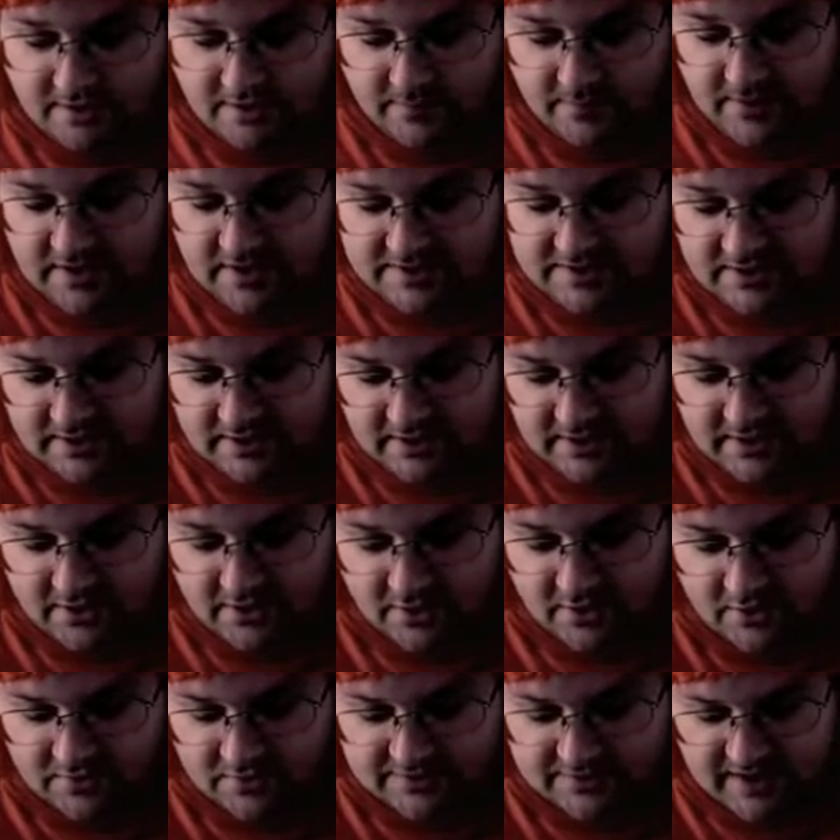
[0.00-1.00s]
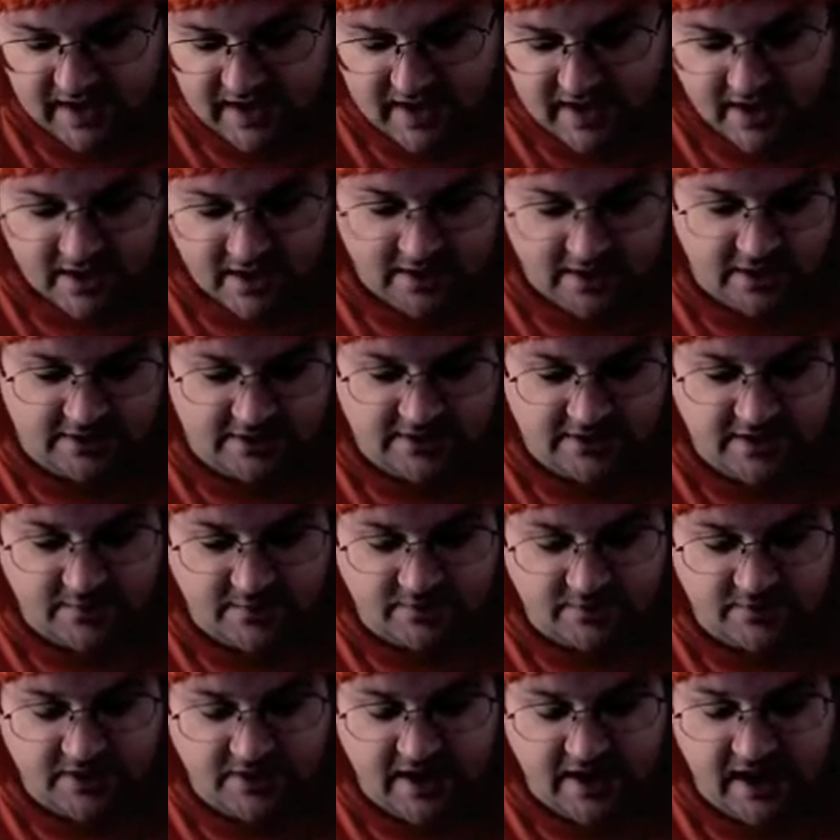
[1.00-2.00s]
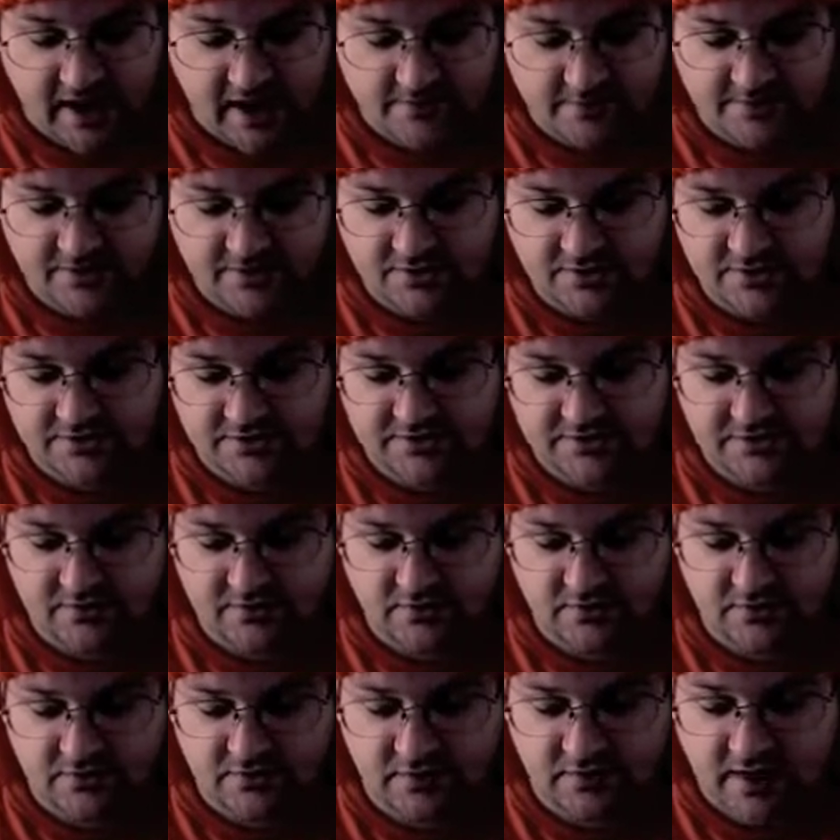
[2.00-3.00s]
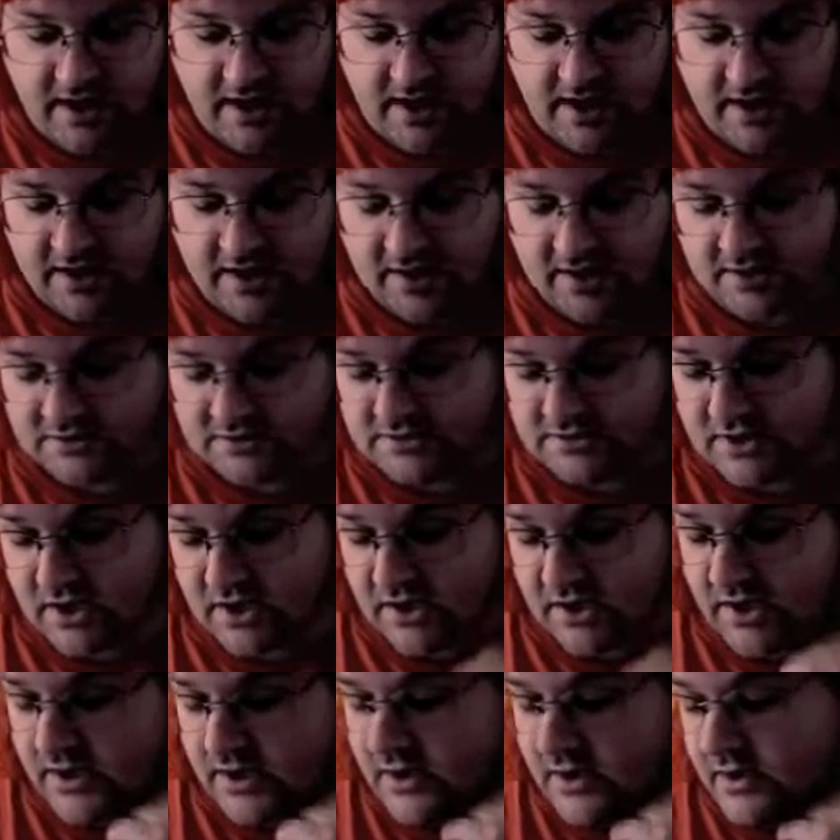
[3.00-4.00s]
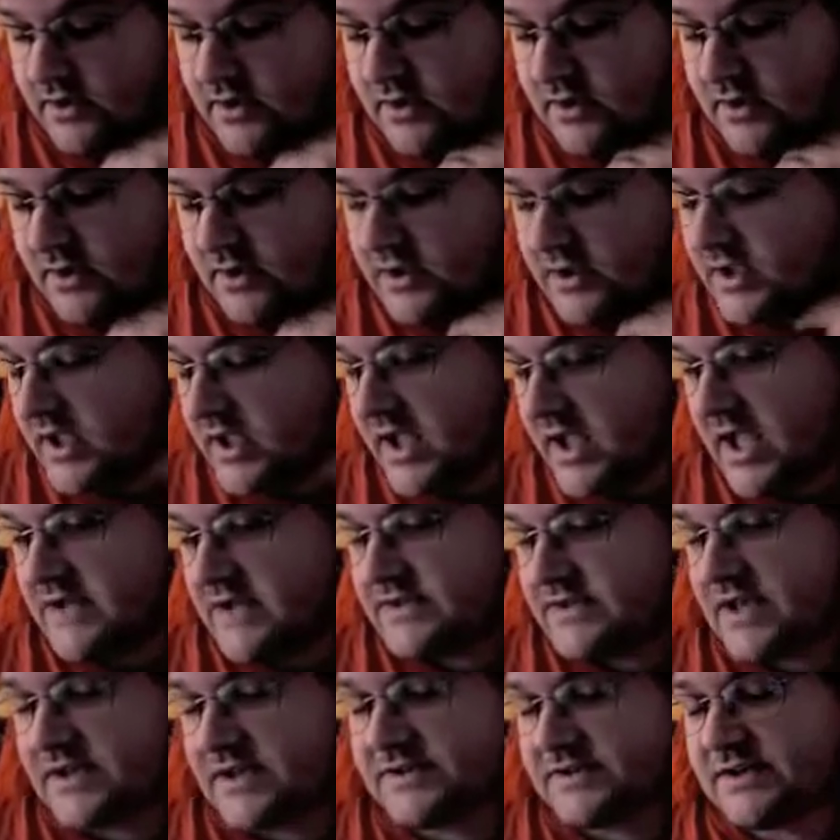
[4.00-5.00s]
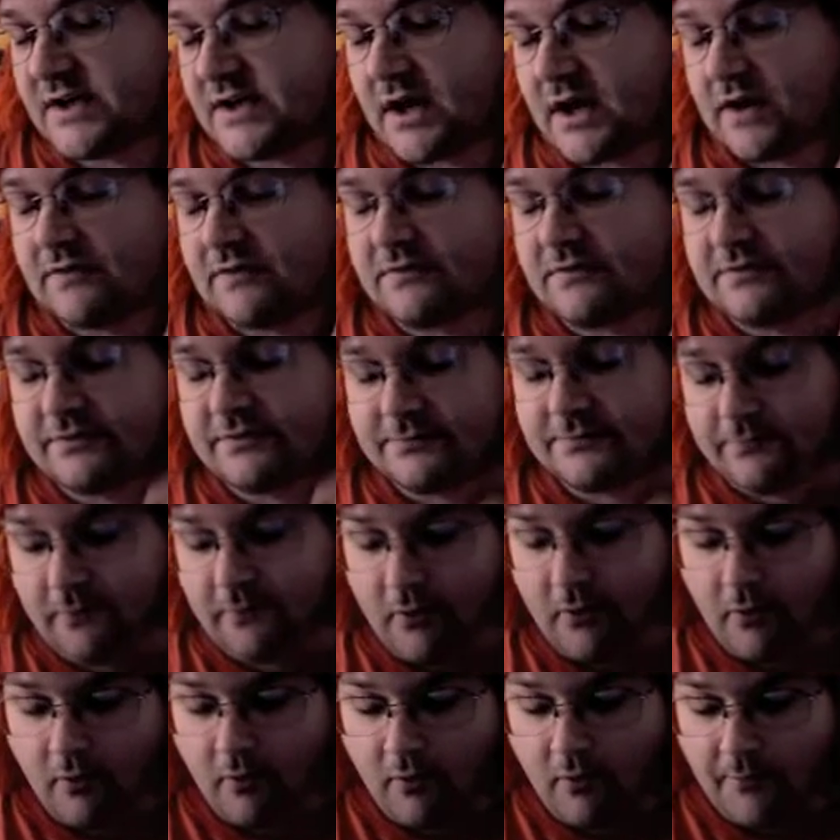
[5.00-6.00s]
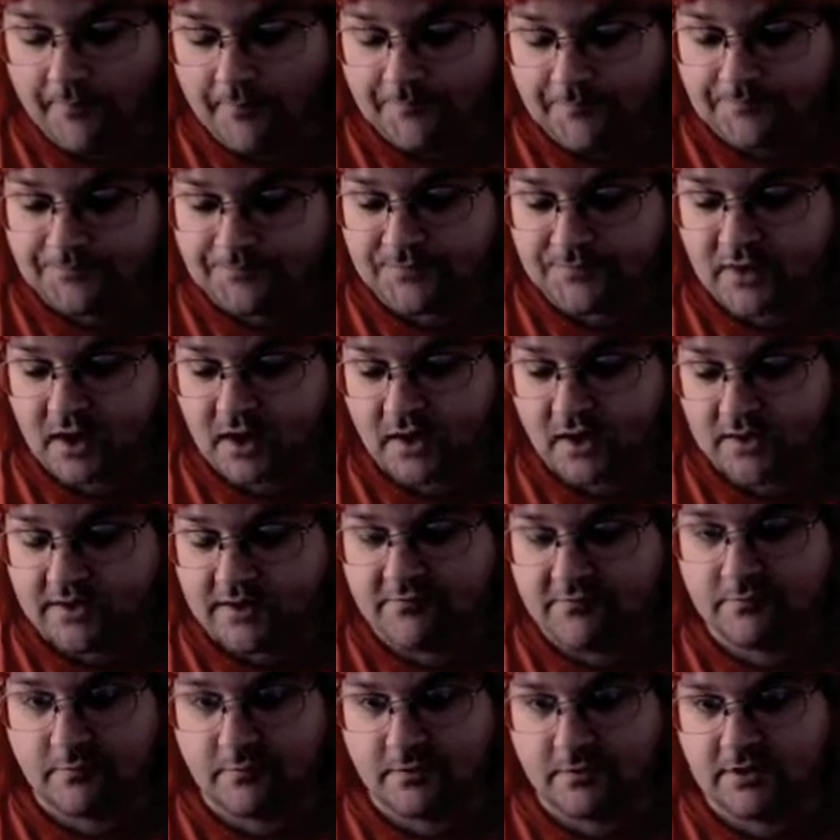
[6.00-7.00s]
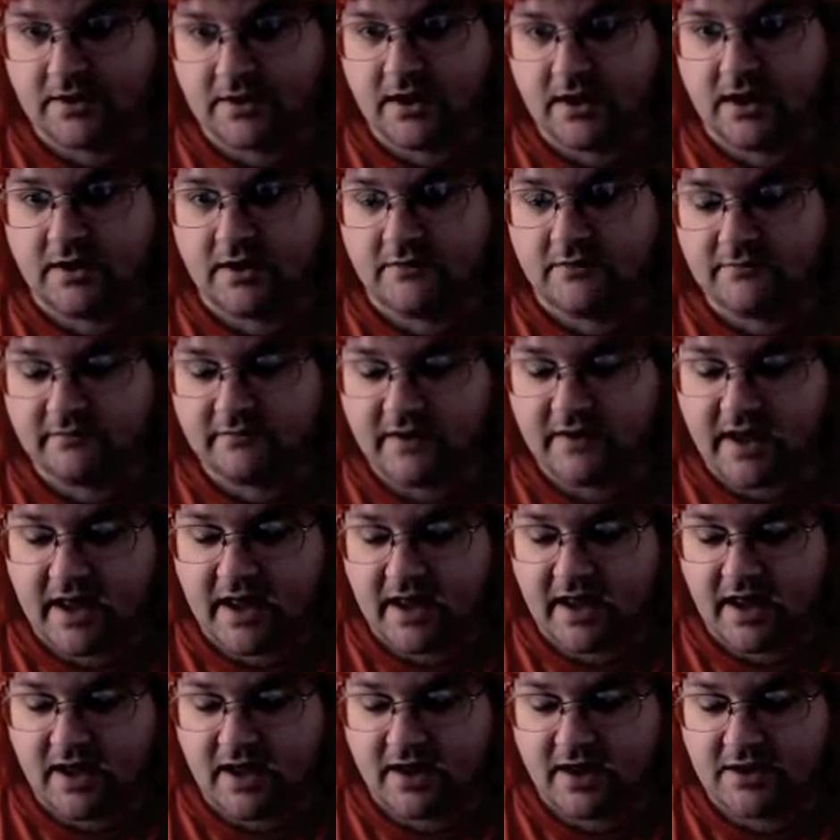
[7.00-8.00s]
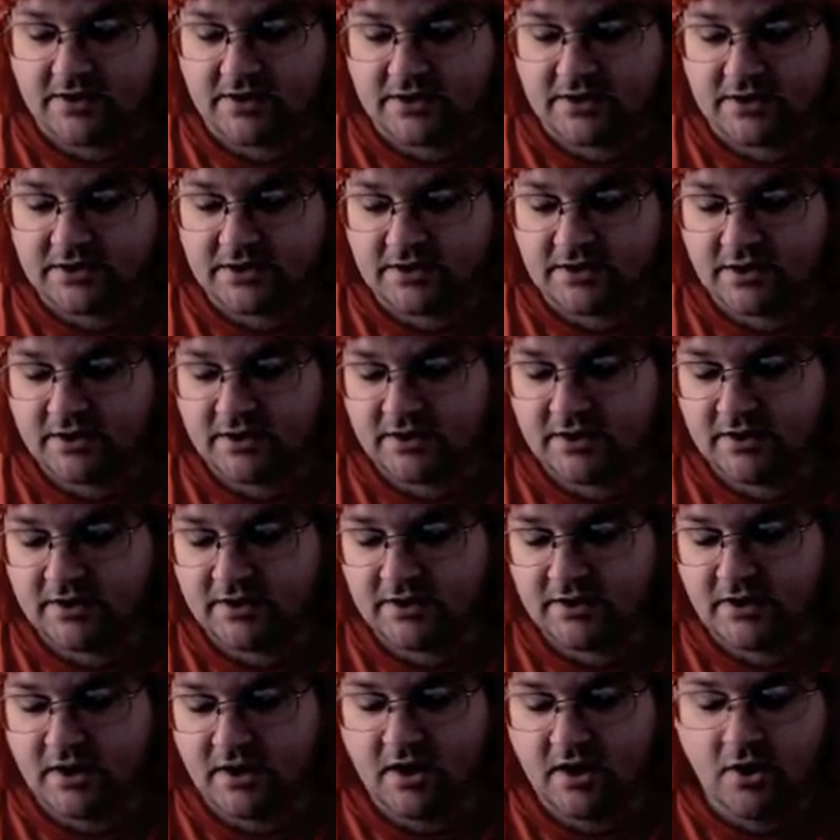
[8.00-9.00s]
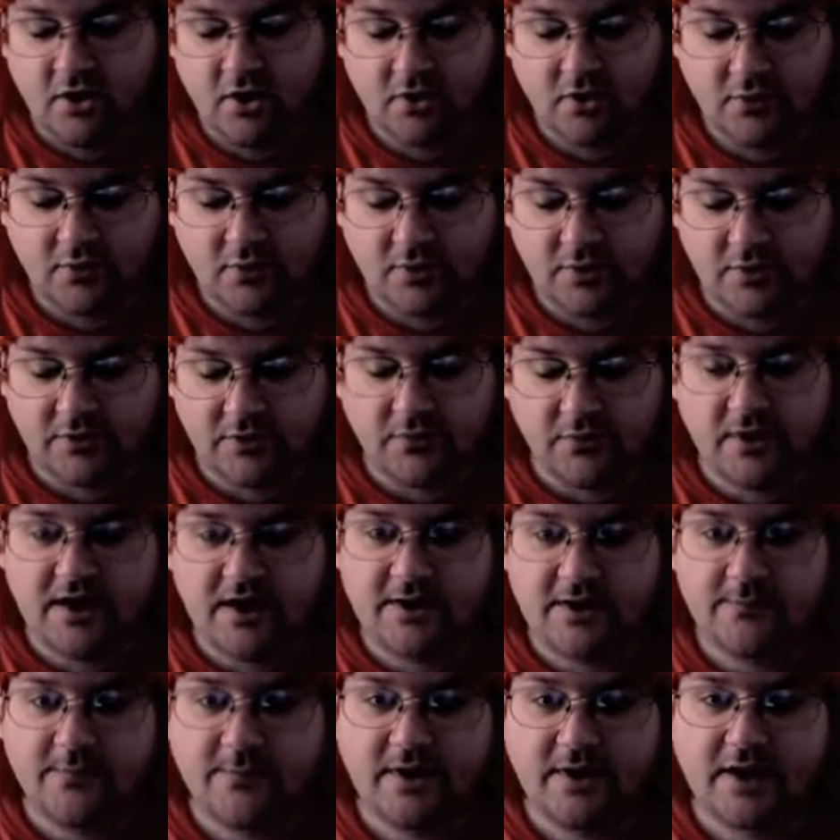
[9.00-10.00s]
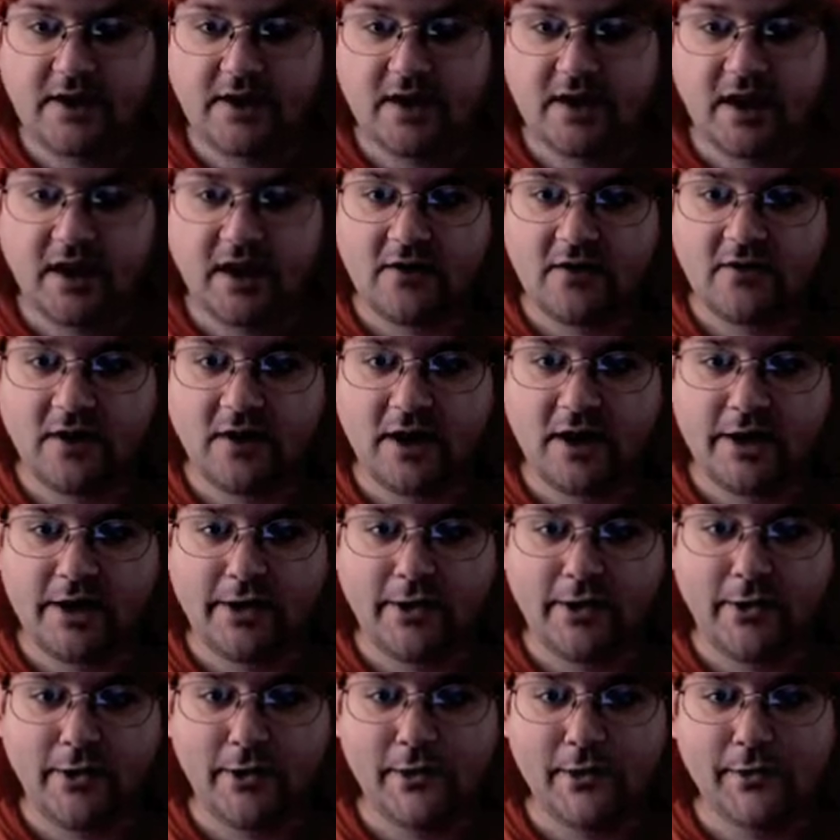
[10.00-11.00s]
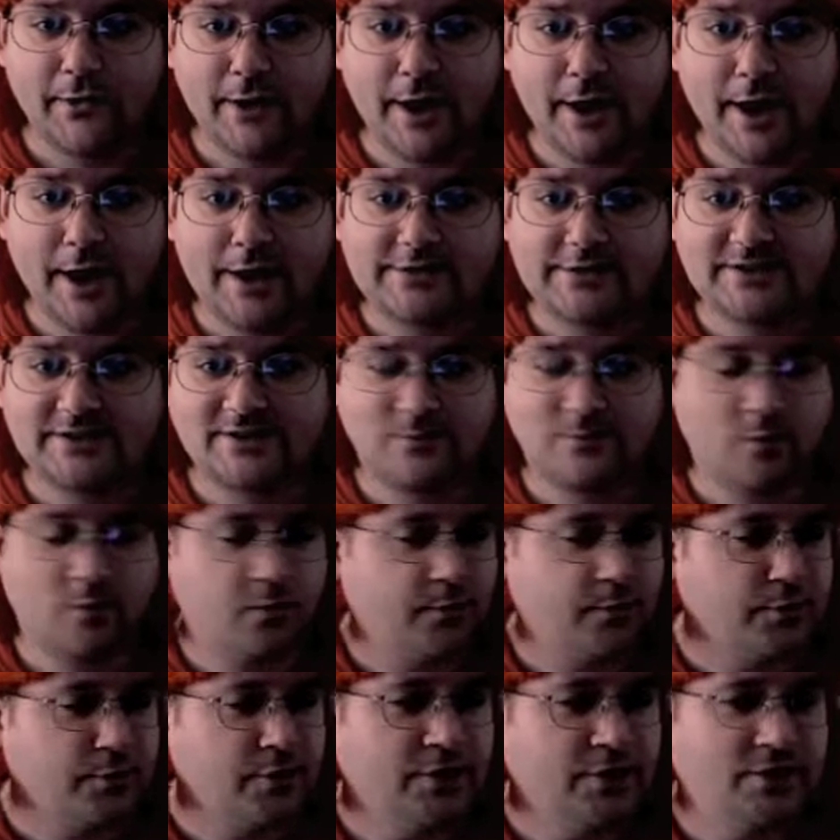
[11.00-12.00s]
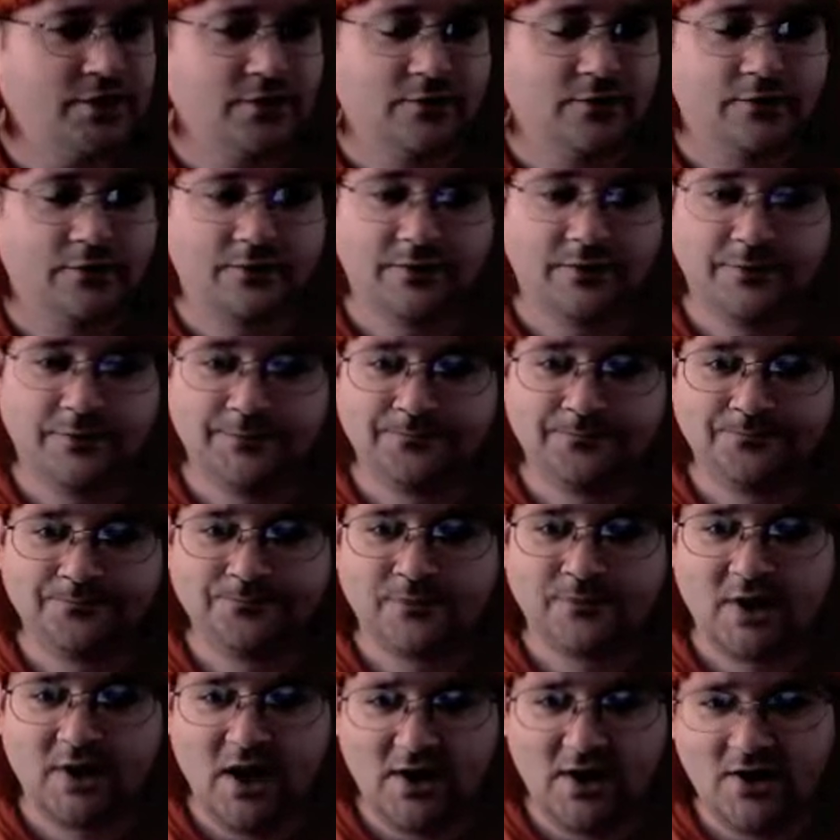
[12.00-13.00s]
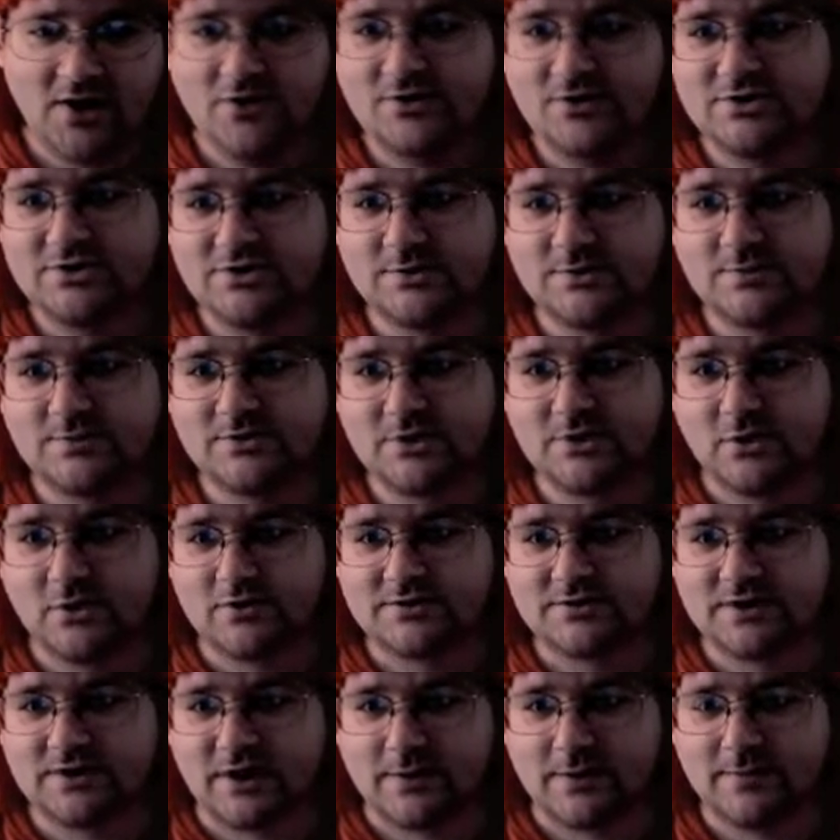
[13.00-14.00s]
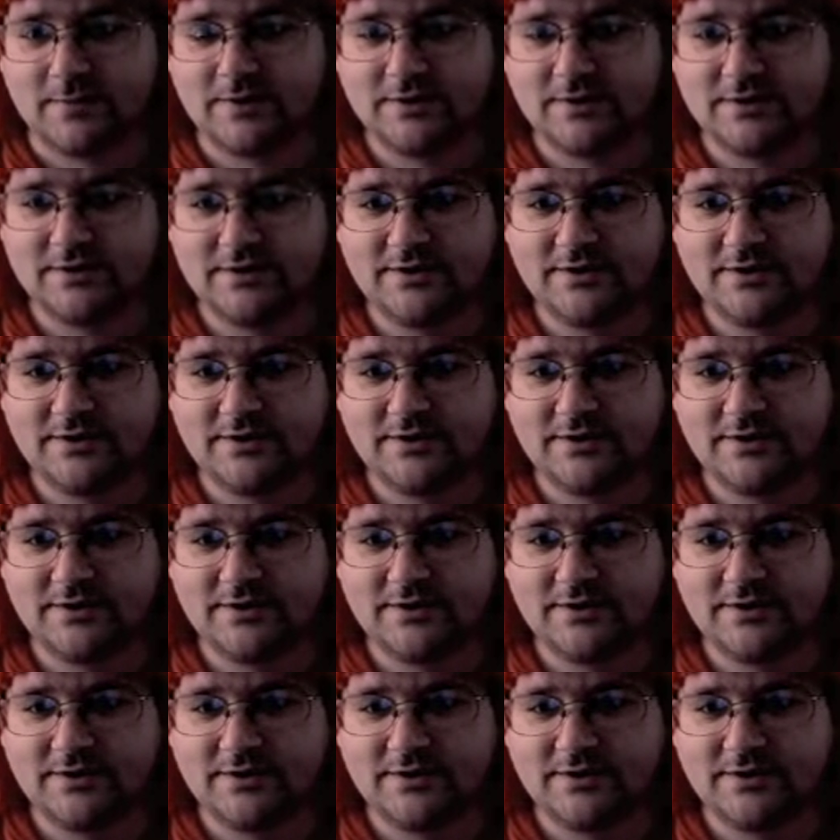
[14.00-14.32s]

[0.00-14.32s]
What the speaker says: basically goes and is able to capture Sue and Johnny and takes off, leaving them alive. And with Reed and Ben kind of like, oh, okay, so what we're going to do? Another ship shows up.